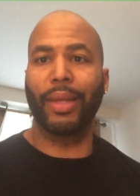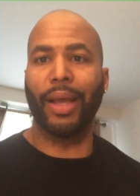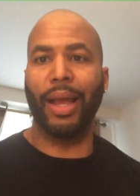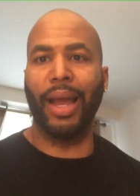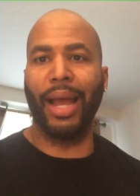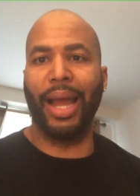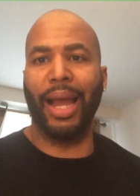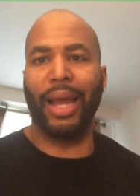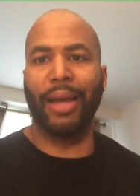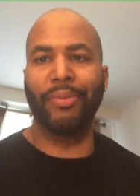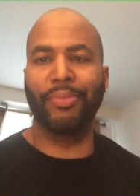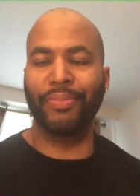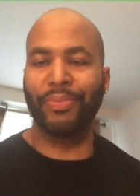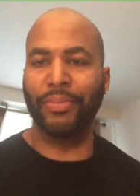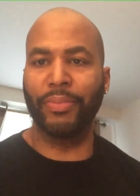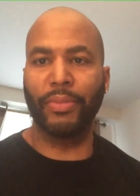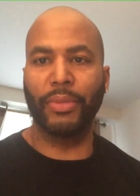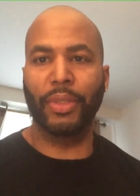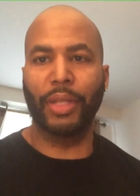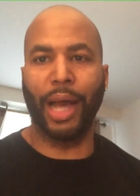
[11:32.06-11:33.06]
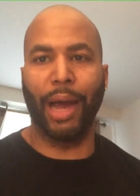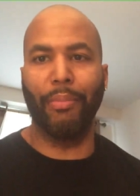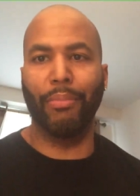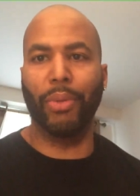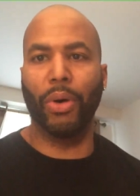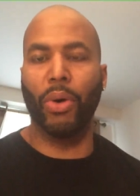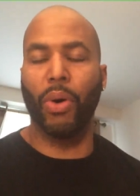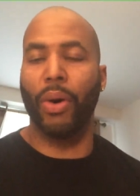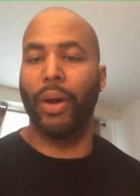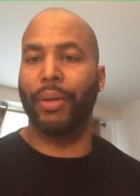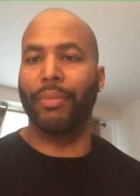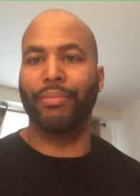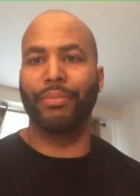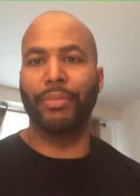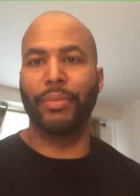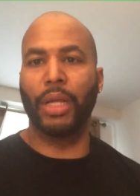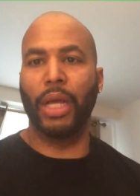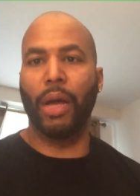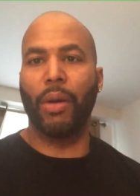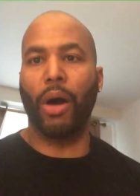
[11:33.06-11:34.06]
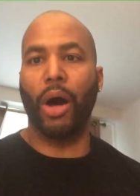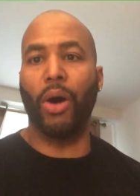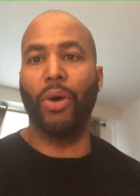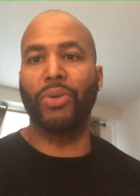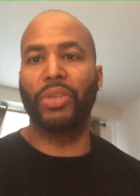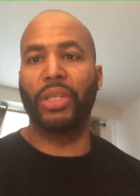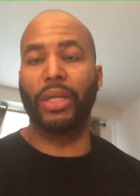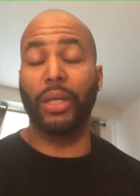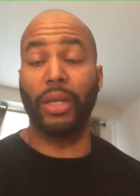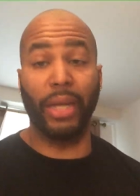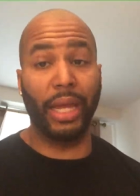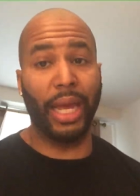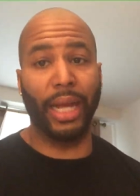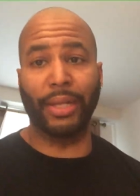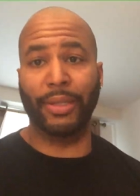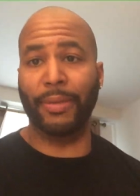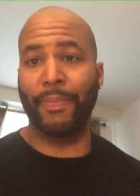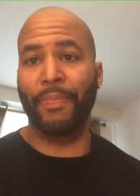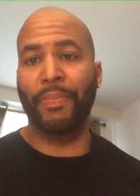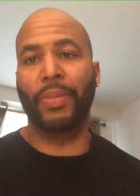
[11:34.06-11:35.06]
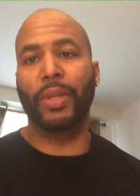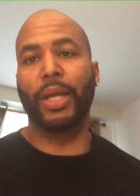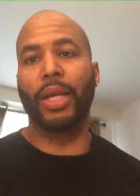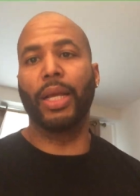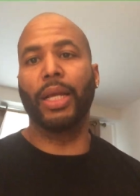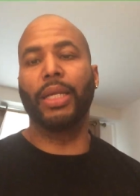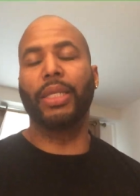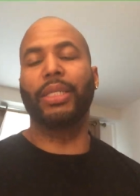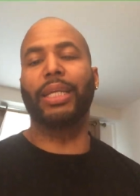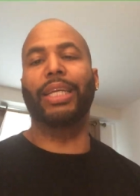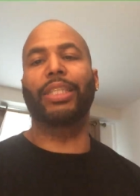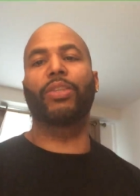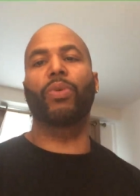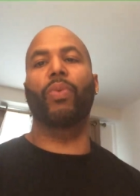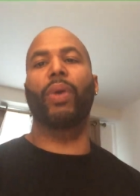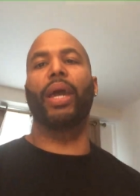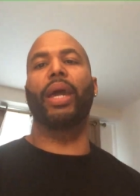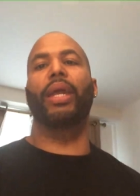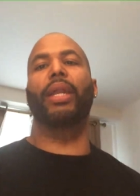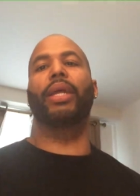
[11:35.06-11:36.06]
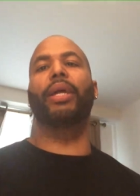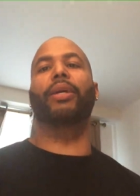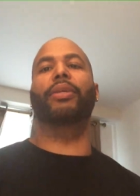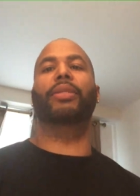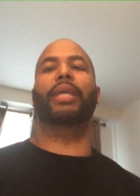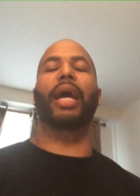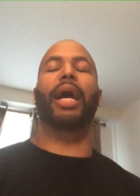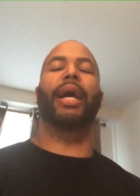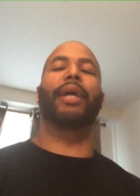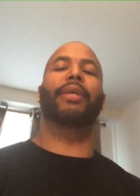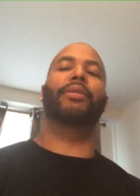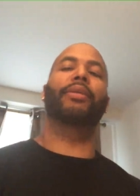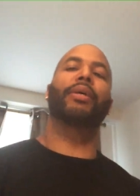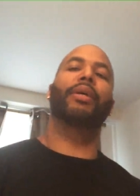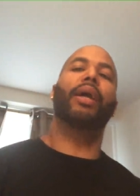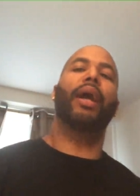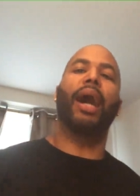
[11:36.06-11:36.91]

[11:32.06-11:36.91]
Ah, I'm bored. On to the next. Just the way it is, guys.